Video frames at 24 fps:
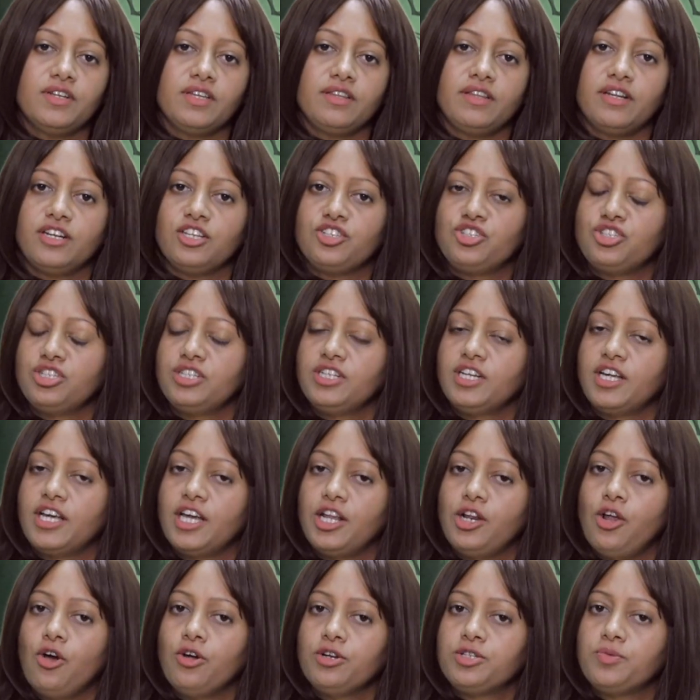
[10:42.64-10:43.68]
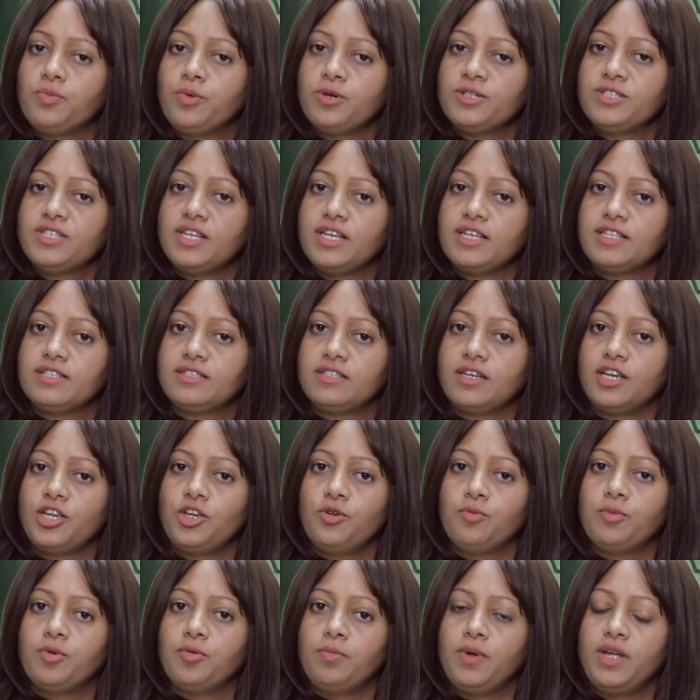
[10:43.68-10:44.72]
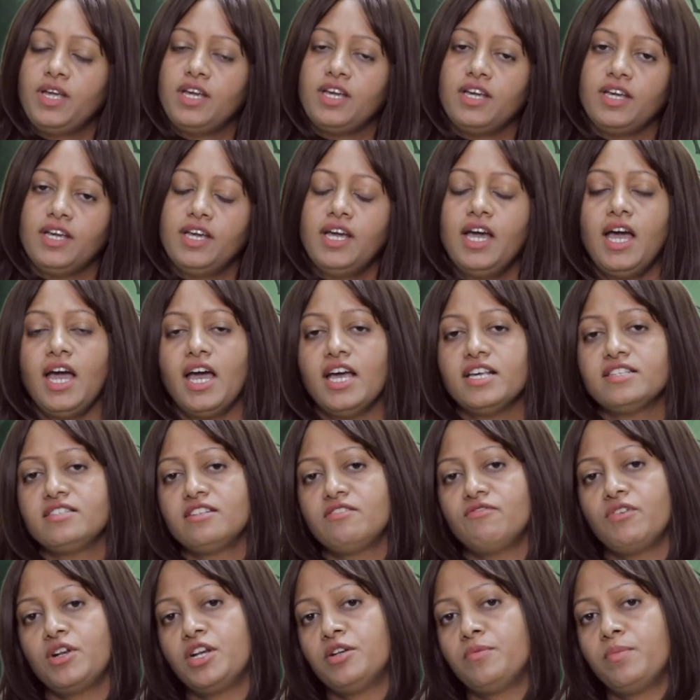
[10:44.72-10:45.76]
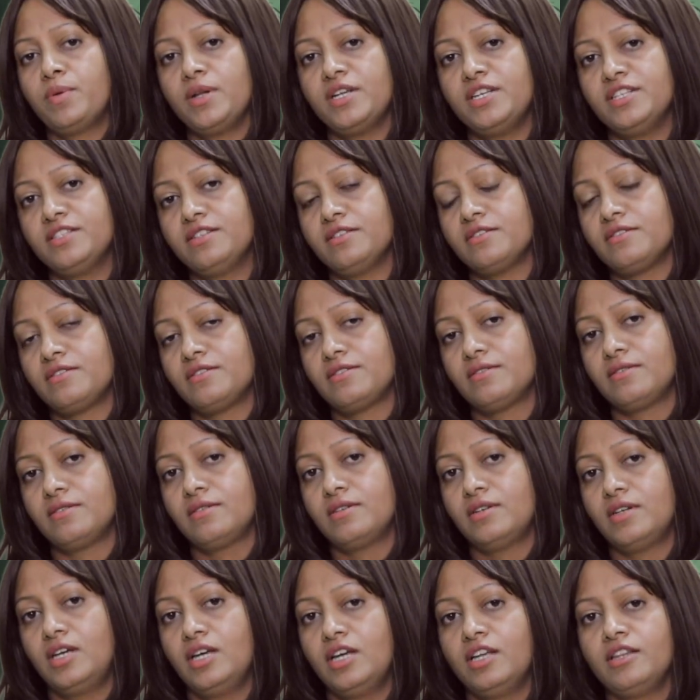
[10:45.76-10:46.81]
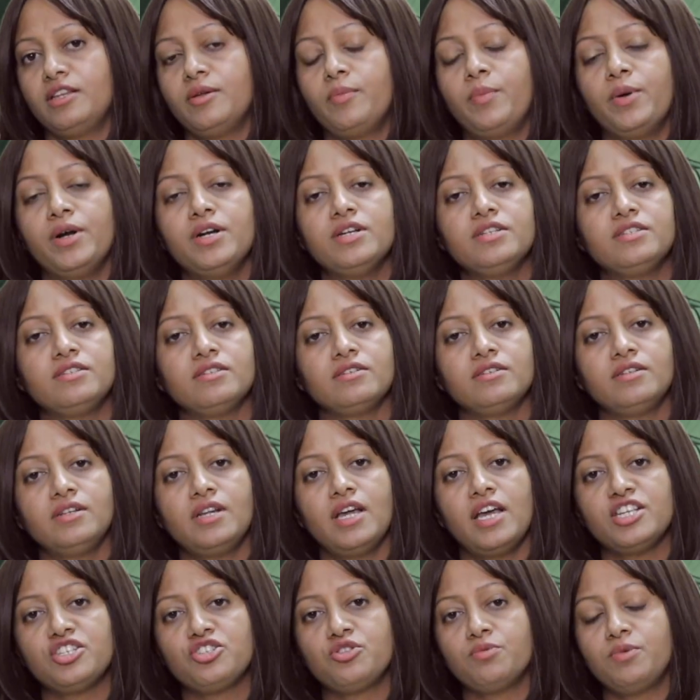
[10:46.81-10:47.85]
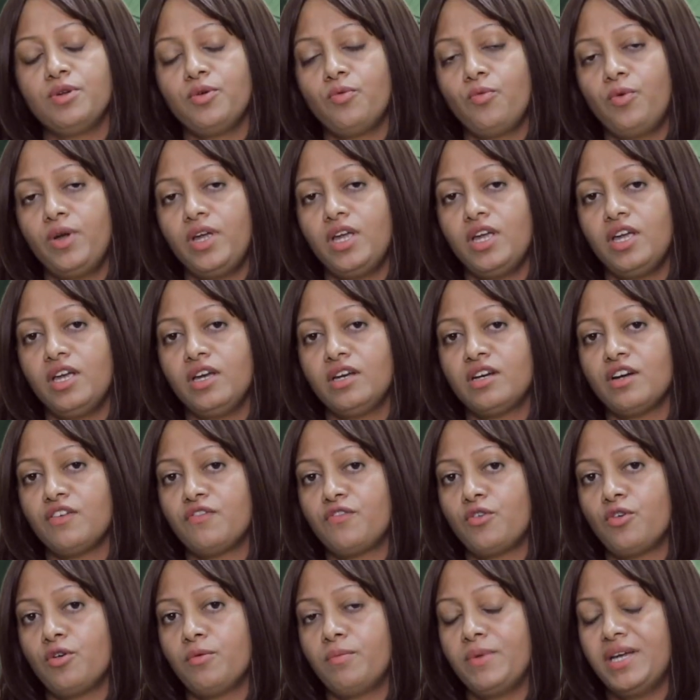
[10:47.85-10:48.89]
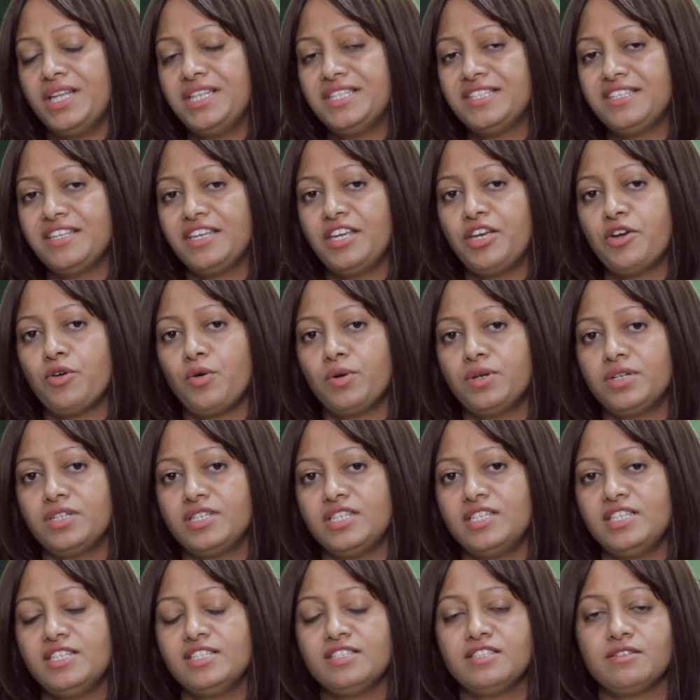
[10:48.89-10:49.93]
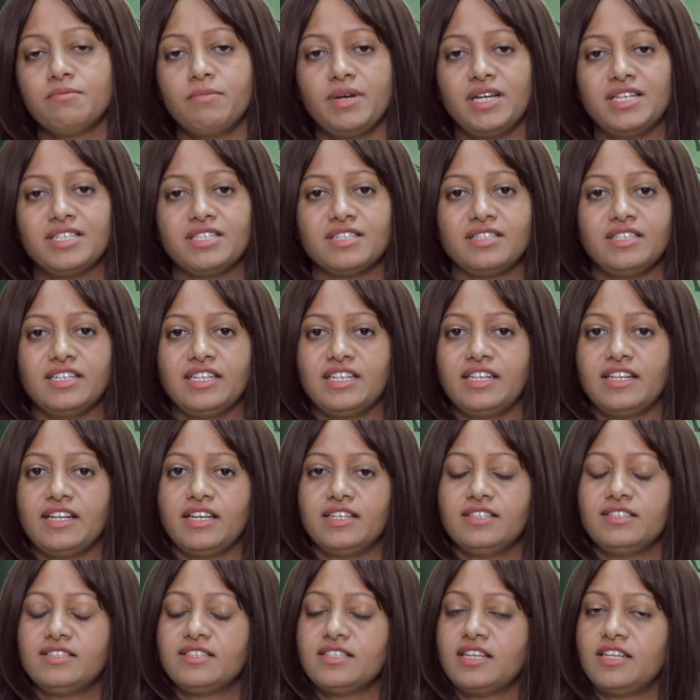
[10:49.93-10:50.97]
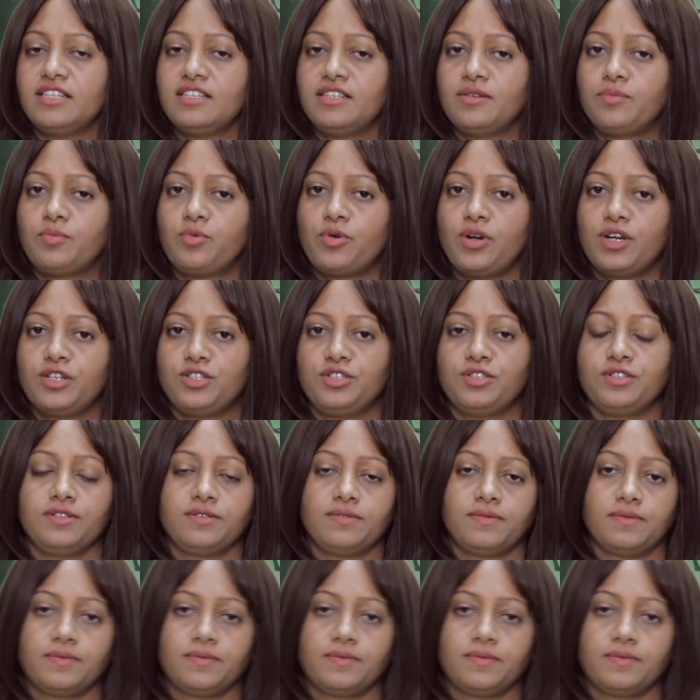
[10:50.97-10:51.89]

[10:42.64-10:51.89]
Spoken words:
that a jinn cannot possess a human being as and when it pleases. The person has to be weak from insecurities, mental illness, and depression.